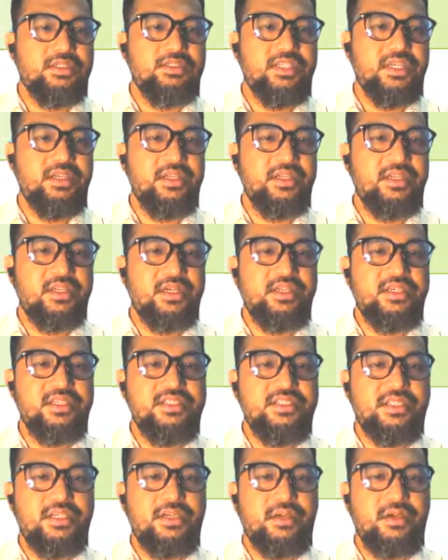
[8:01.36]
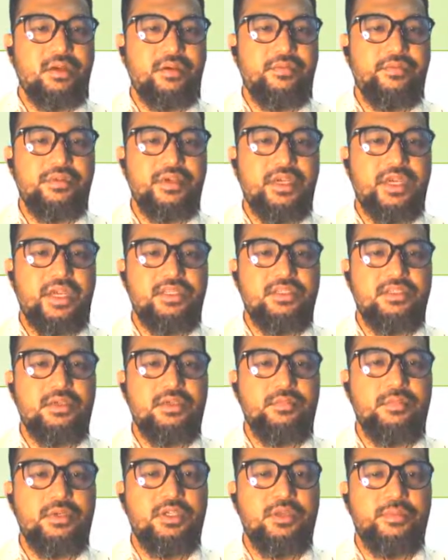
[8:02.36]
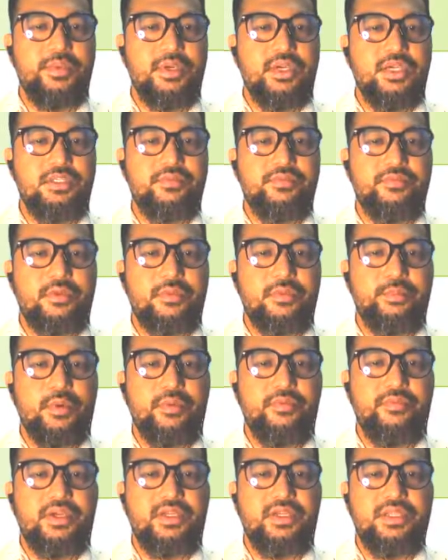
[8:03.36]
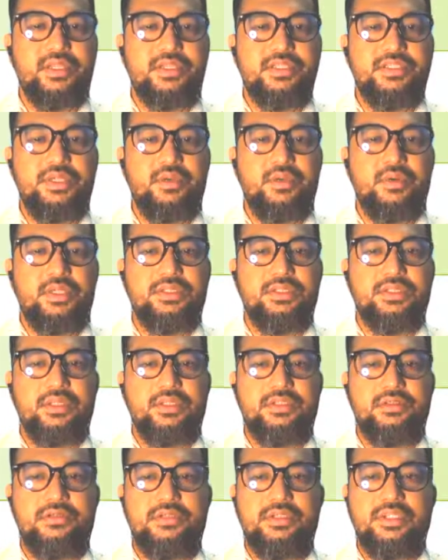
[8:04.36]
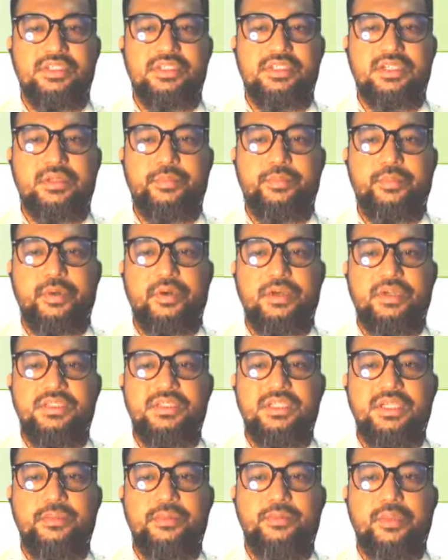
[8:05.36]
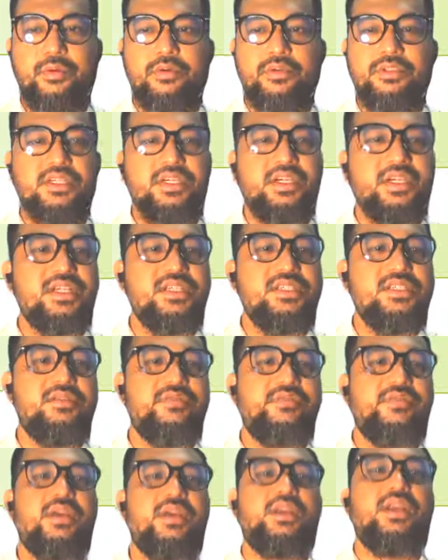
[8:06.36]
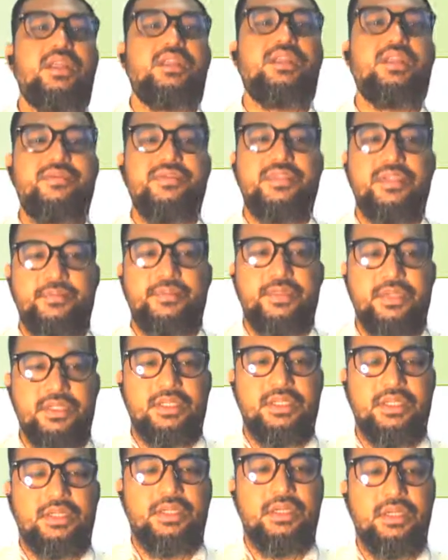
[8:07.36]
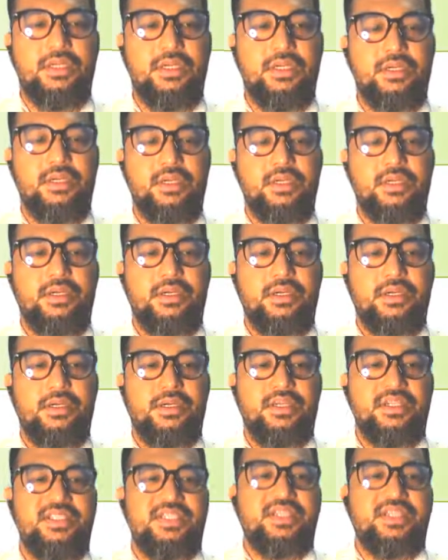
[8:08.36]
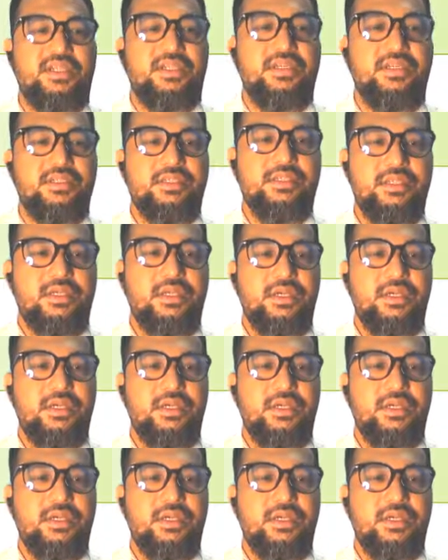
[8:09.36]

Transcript: technical design of SWPS for providing seawater to the shrimp pond in Purworejo is relatively simple. The second is